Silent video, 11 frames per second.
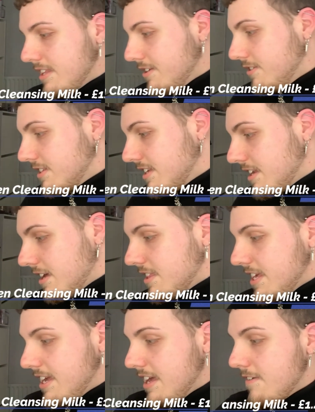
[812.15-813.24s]
than using
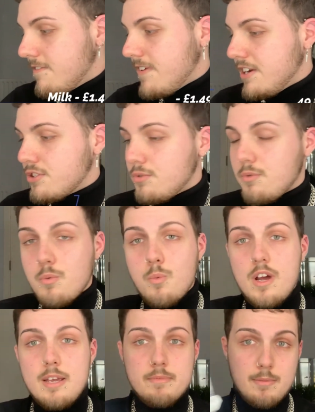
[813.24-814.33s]
the facial wipes.